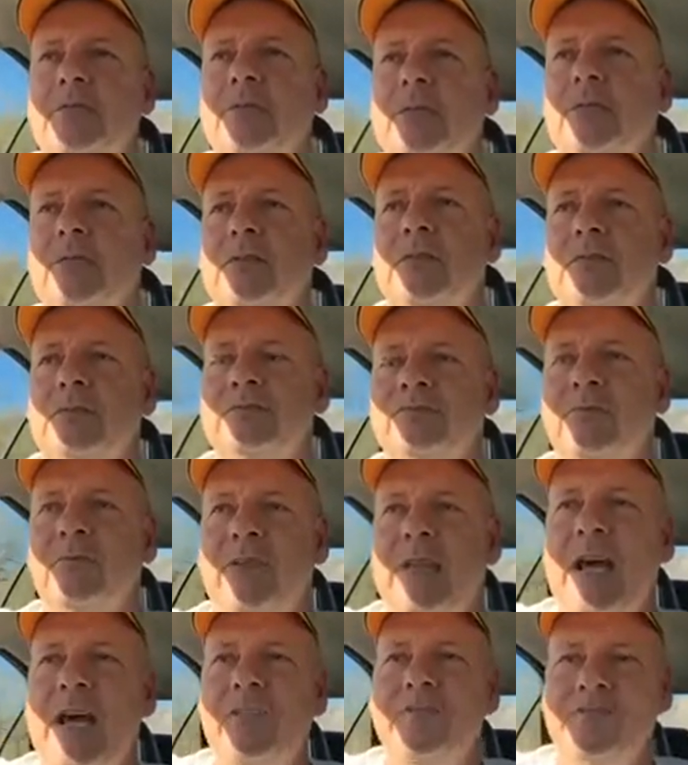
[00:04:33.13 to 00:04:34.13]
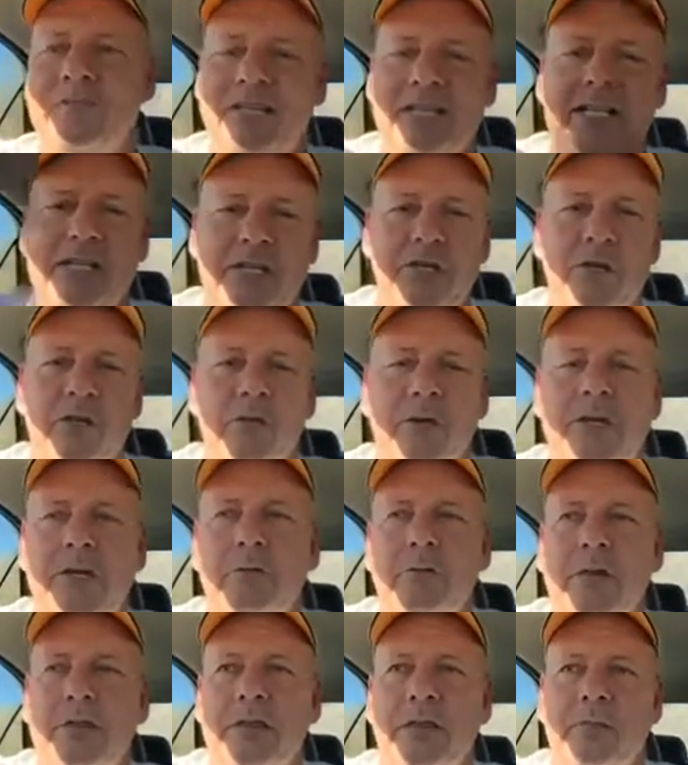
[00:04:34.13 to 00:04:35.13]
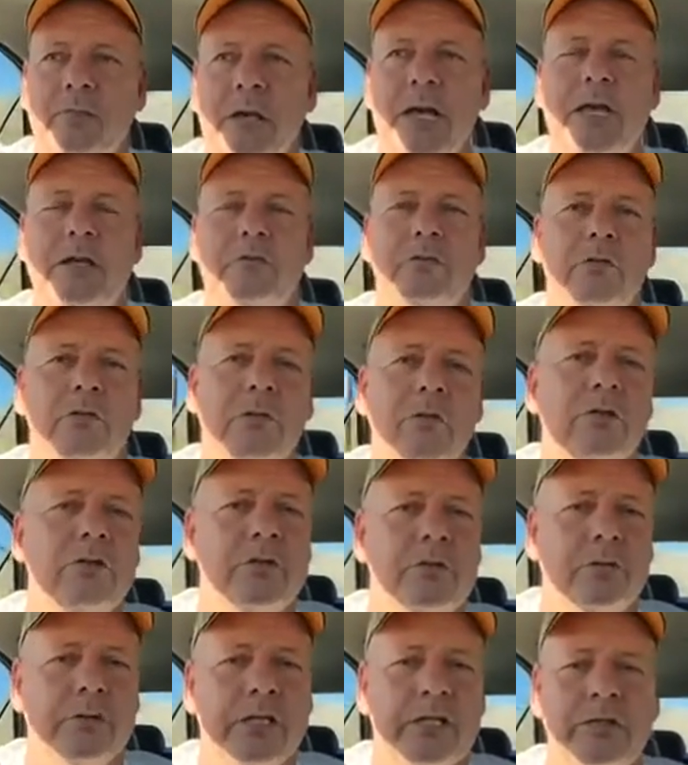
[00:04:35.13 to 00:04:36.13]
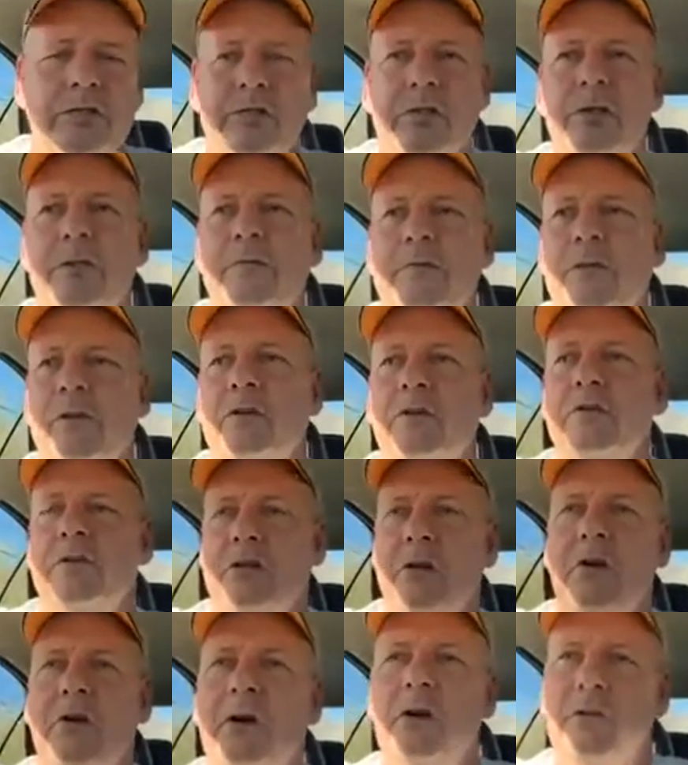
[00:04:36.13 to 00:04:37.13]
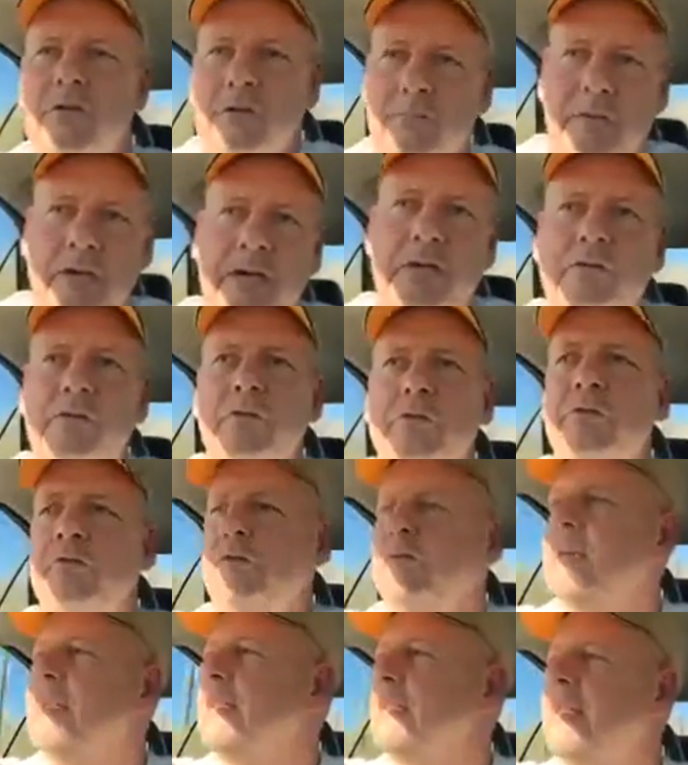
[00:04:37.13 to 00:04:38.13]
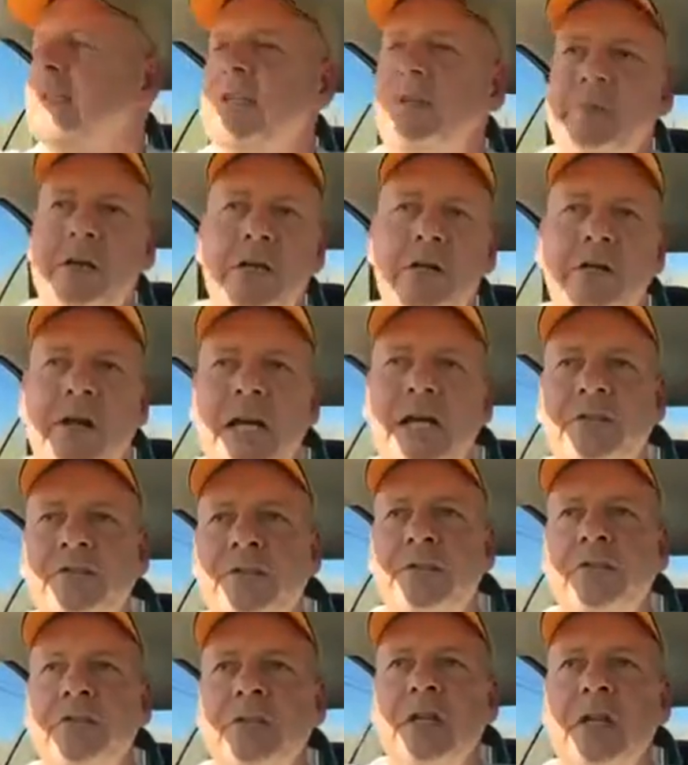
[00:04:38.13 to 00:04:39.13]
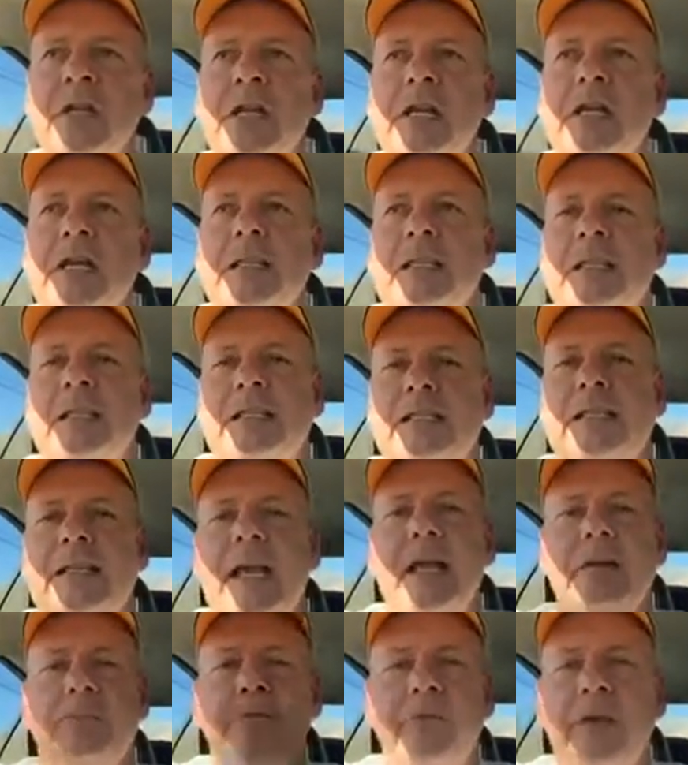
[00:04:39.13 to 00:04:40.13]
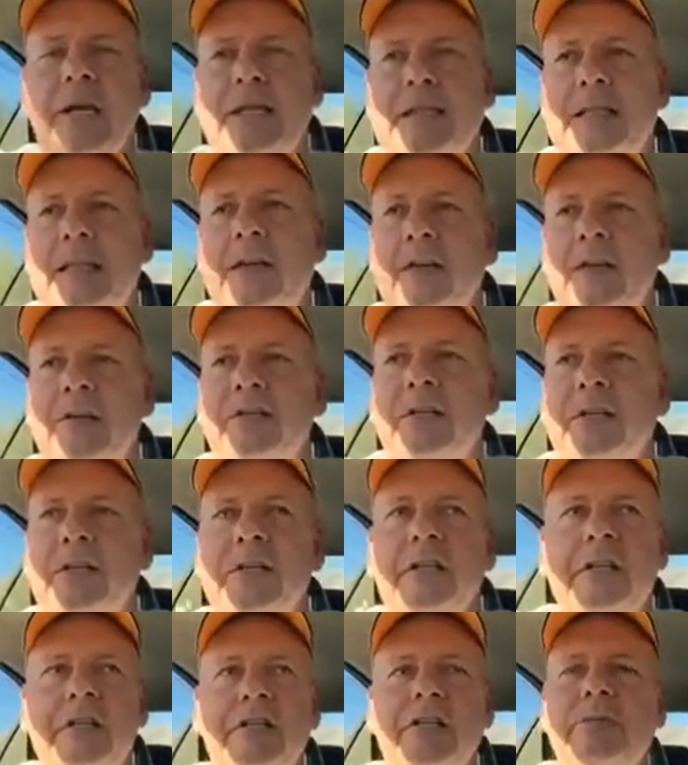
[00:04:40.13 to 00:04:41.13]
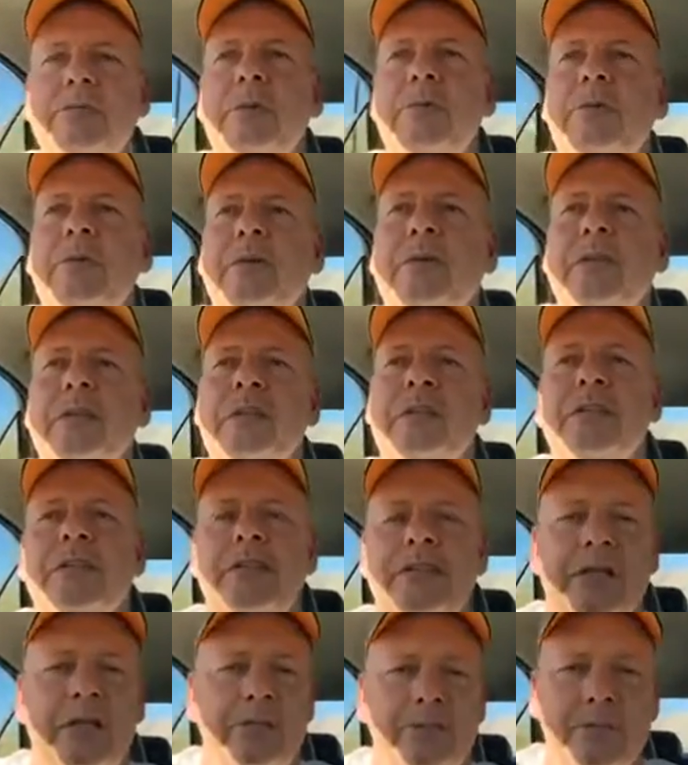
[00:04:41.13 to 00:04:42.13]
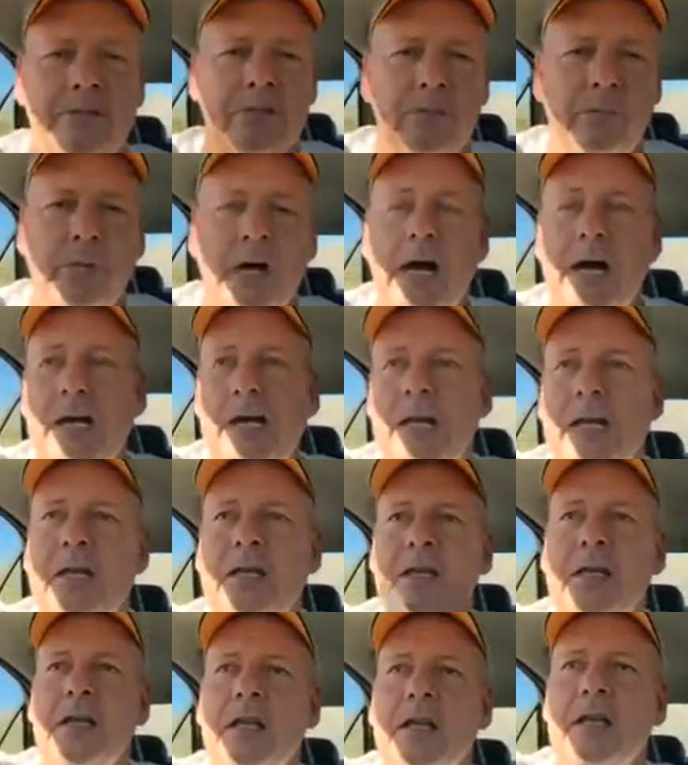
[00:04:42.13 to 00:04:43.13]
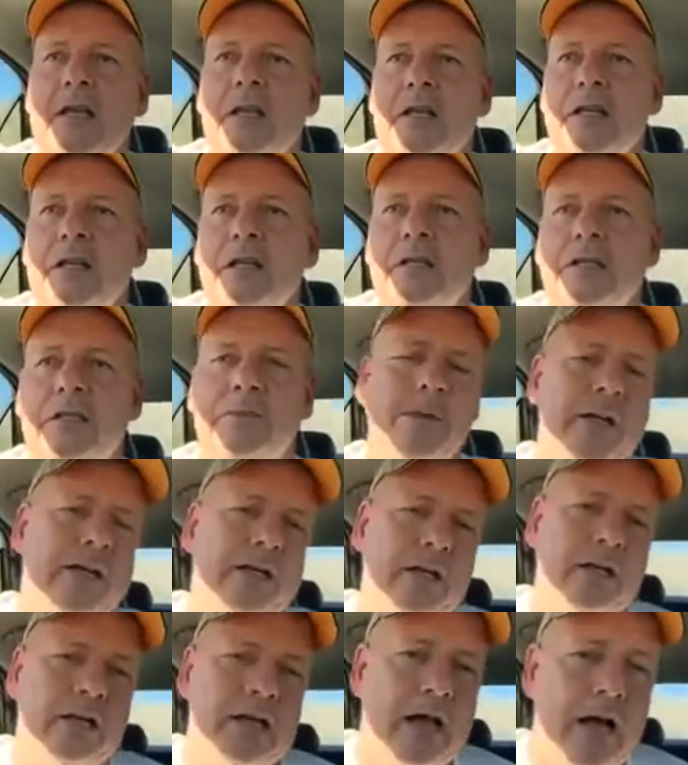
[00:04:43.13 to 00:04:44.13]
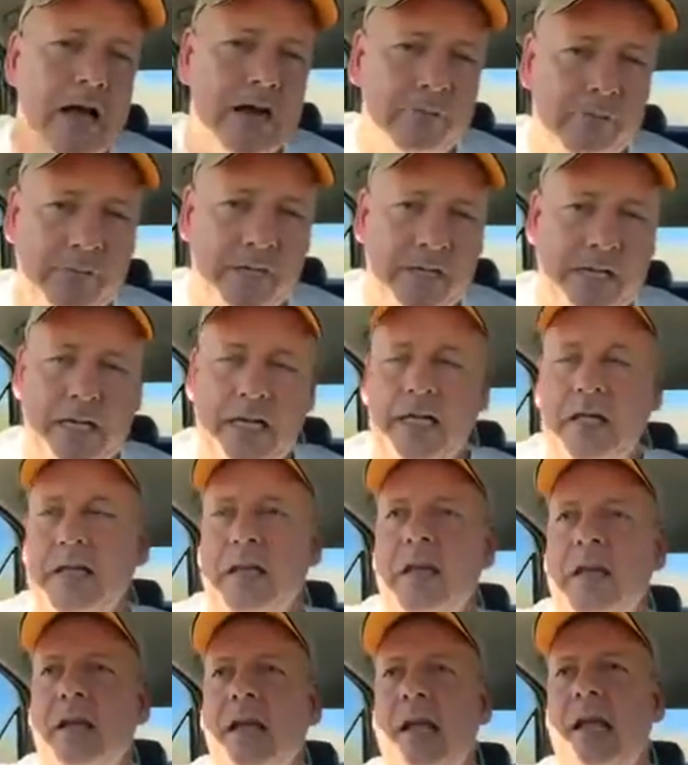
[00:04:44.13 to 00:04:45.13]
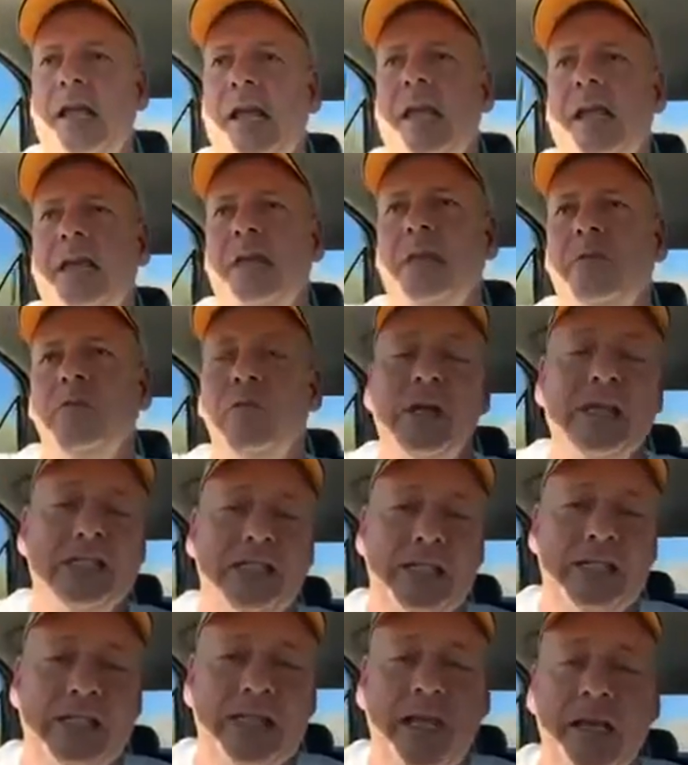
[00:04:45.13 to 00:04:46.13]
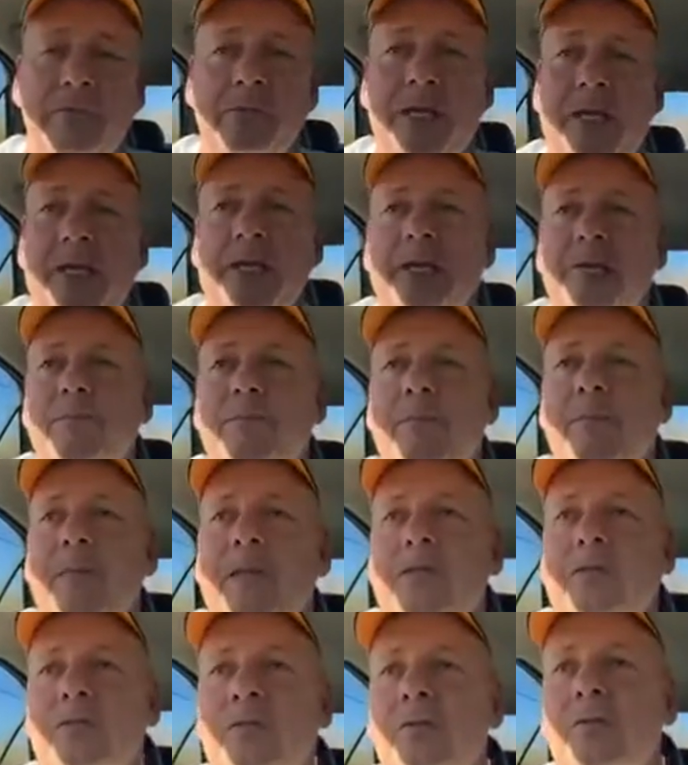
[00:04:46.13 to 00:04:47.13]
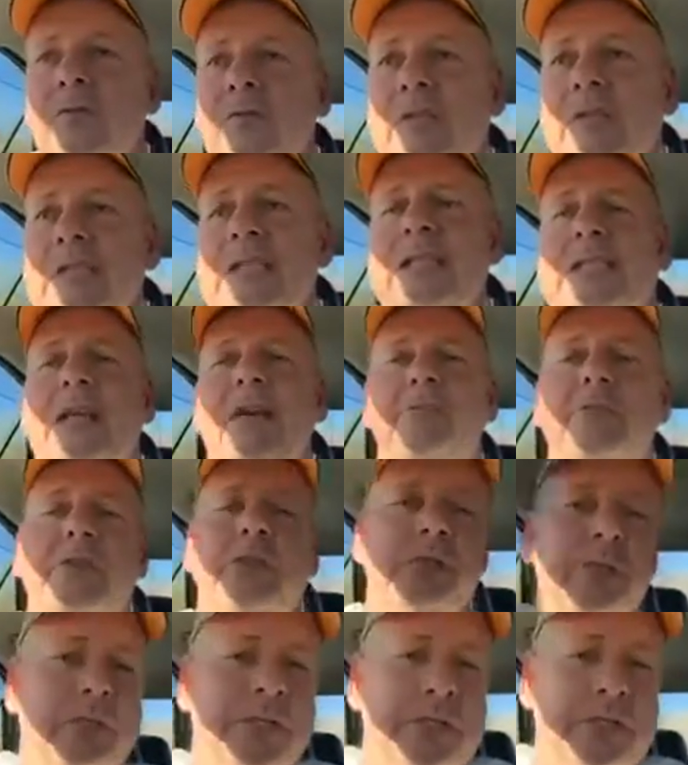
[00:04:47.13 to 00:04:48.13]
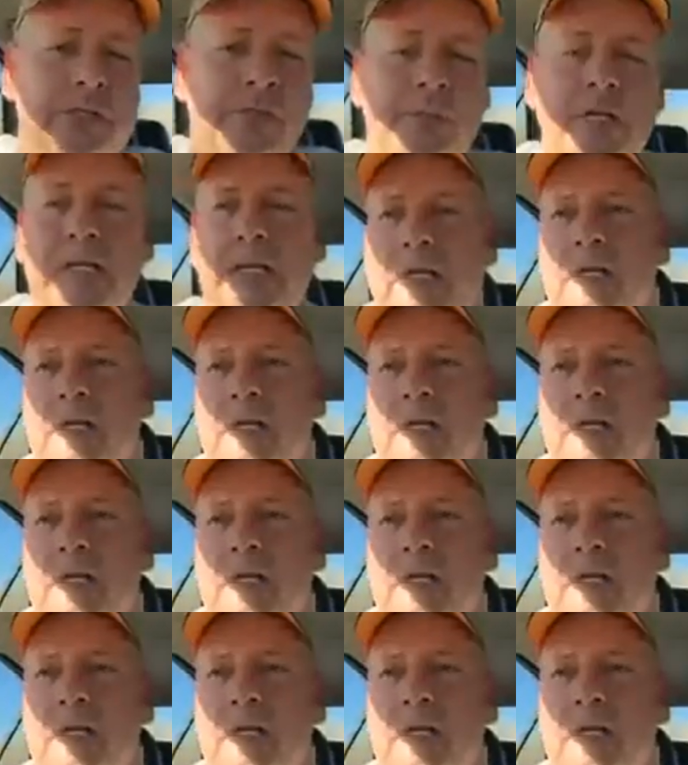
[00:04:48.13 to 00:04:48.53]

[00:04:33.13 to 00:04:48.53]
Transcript: Well, without really knowing what the micronutrients of those are, the micronutrients and the amino acids, the exact breakdown of it, you could just be putting tons of stuff in your body, spending a lot of money, and wasting that money. So this is how it was explained to me.